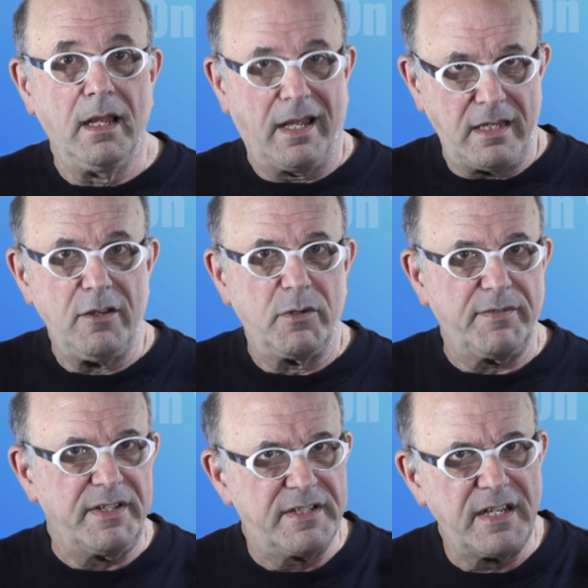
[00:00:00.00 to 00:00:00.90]
I think you would
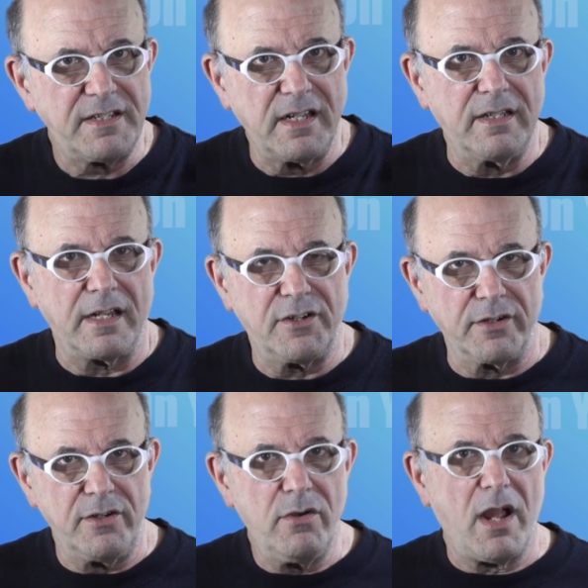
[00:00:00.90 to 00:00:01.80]
have insisted that
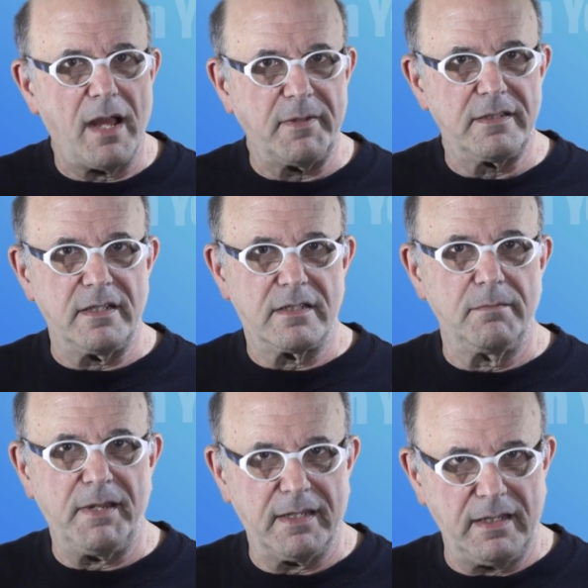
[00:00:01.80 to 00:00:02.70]
your new comment
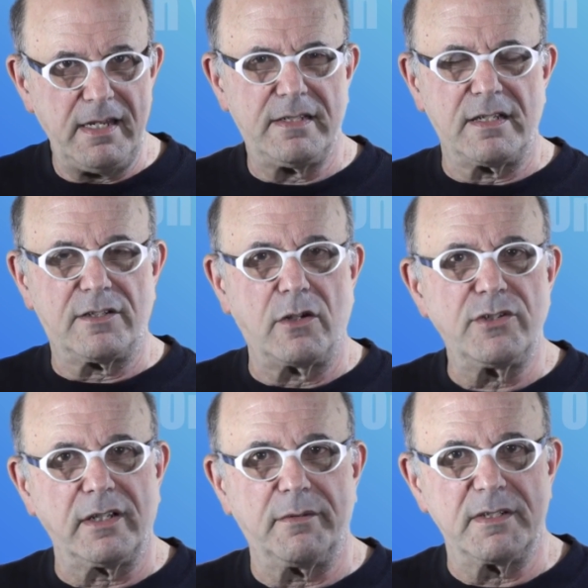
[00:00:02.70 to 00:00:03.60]
system be at least as
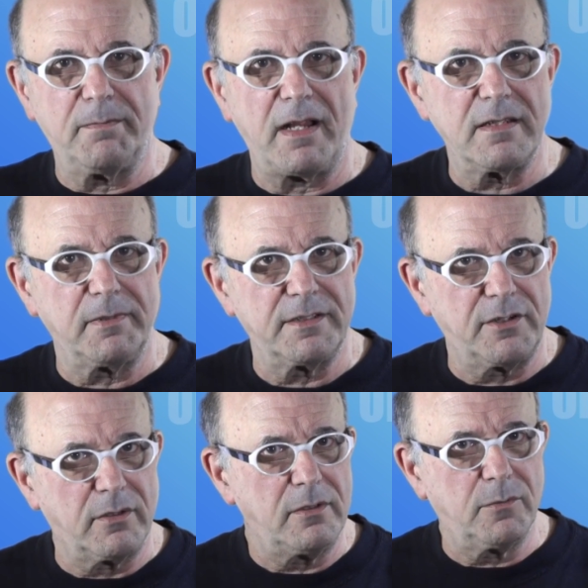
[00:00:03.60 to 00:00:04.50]
socially responsible
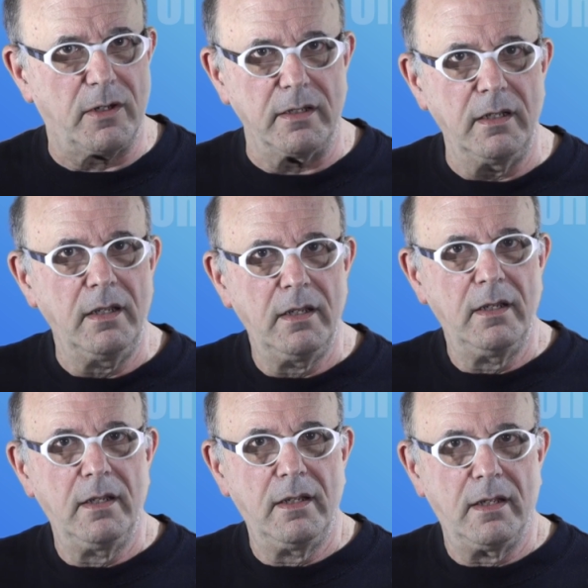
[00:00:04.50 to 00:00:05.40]
as your old one.
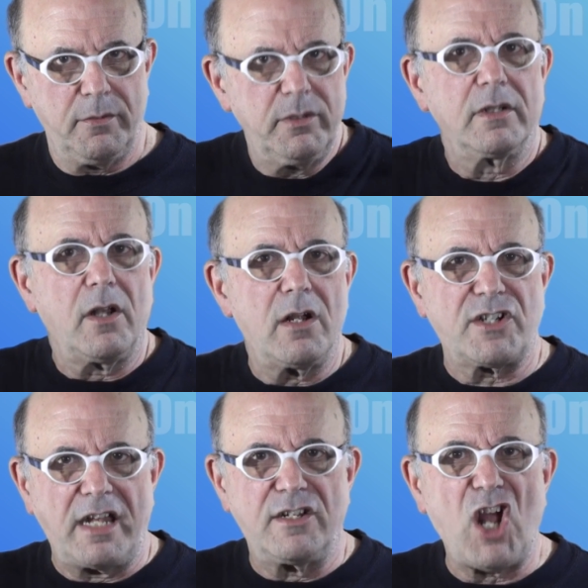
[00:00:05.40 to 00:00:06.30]
You wouldn't
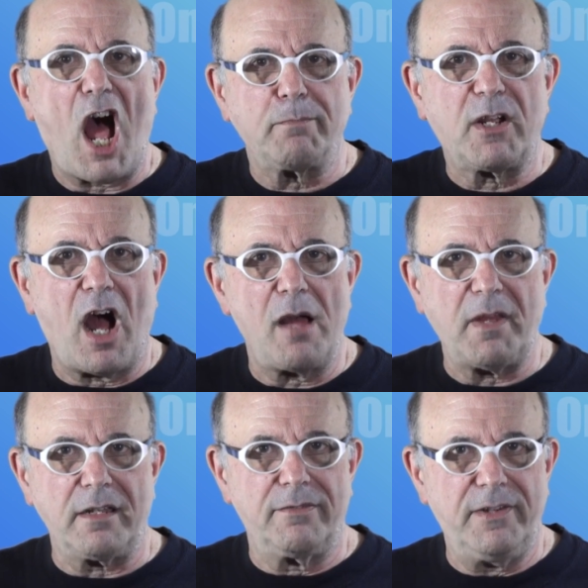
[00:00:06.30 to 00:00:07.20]
launch a top
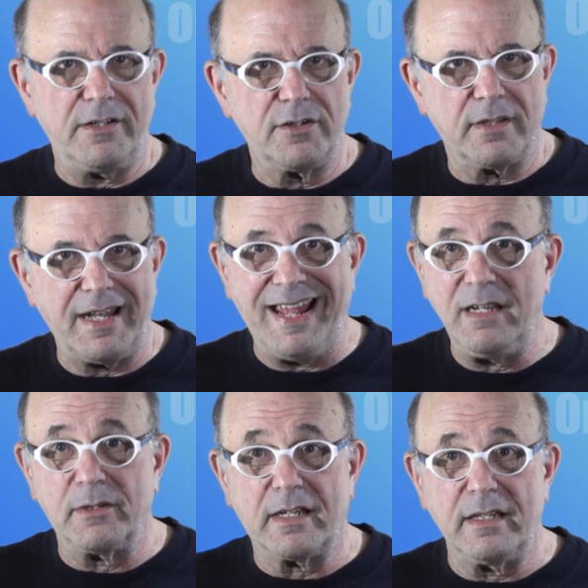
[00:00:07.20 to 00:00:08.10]
comment feature that
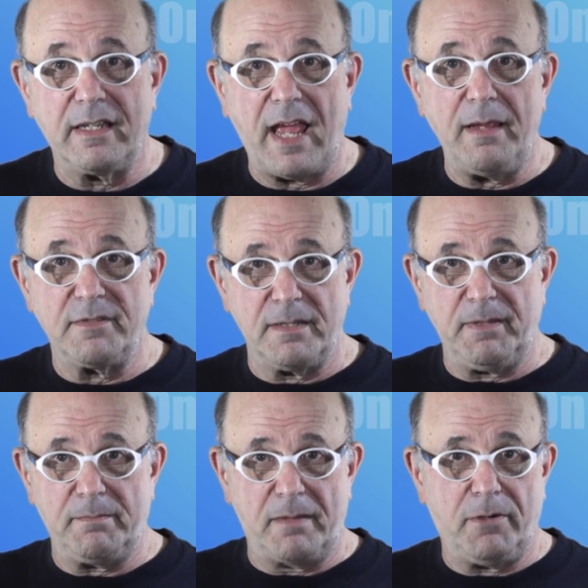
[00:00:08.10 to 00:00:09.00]
anyone can gain
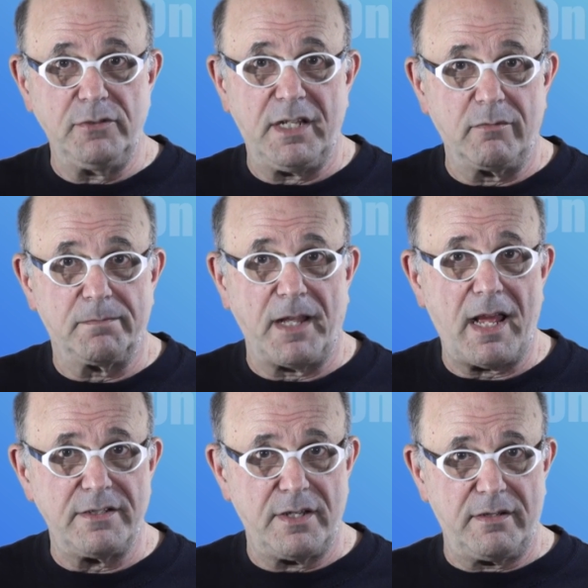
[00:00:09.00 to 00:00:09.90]
simply by posting
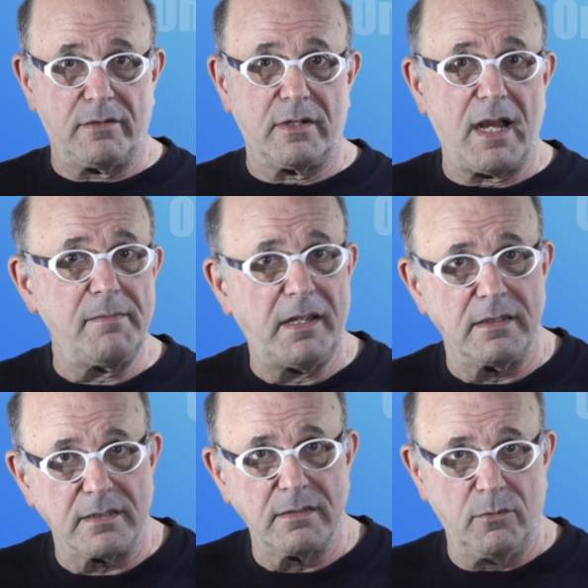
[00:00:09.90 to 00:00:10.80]
replies to their own
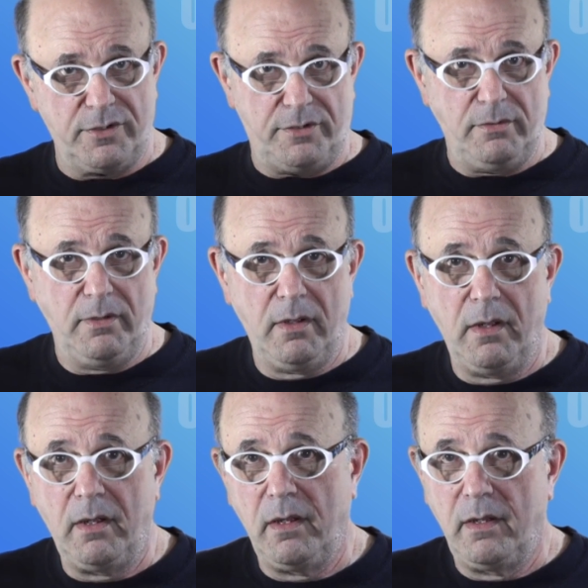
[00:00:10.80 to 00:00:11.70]
comments, would you?
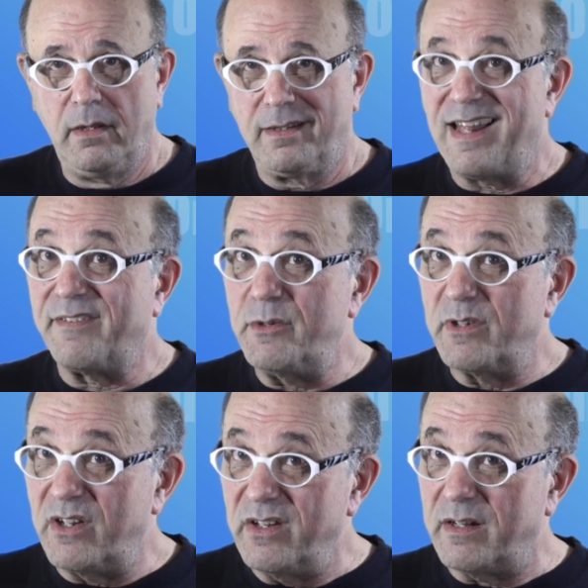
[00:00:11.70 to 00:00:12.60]
Not if you
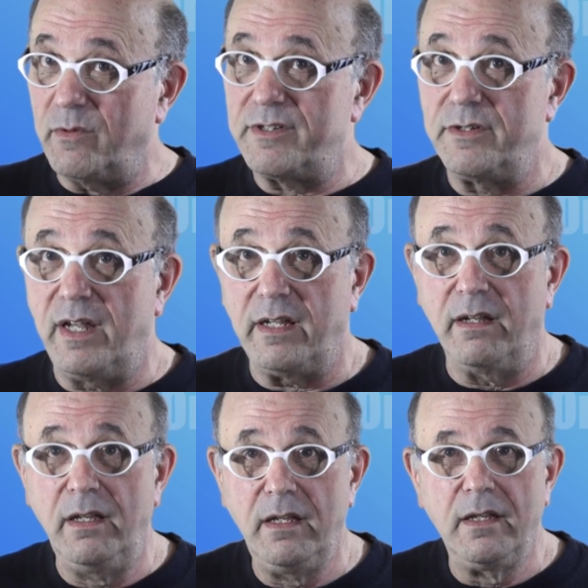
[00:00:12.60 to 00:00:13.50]
were good at what you
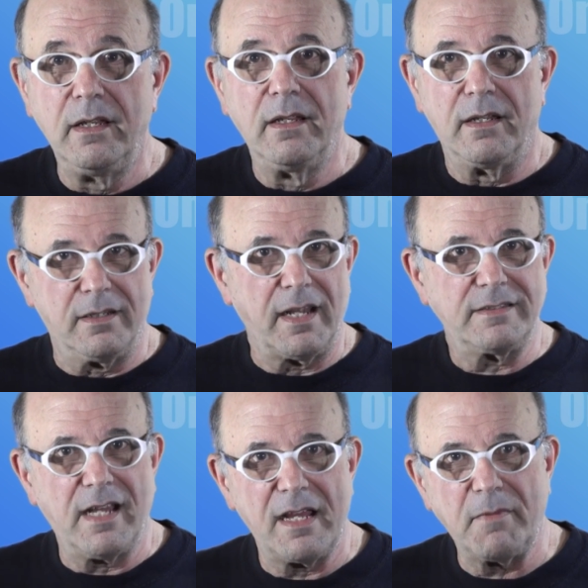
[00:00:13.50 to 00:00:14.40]
did. Until
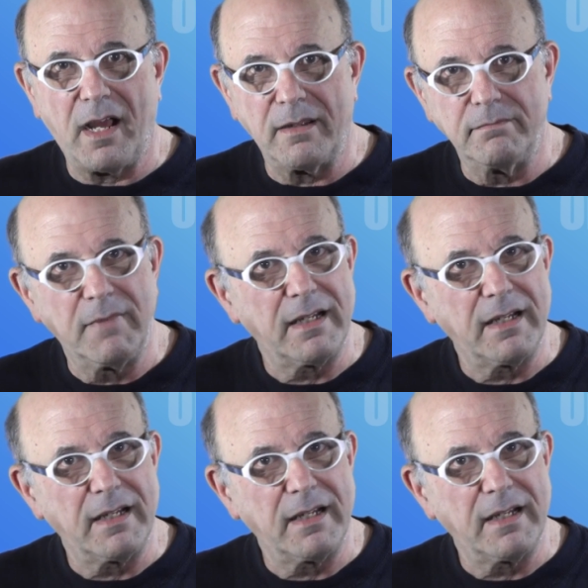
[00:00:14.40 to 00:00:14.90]
next time, I'm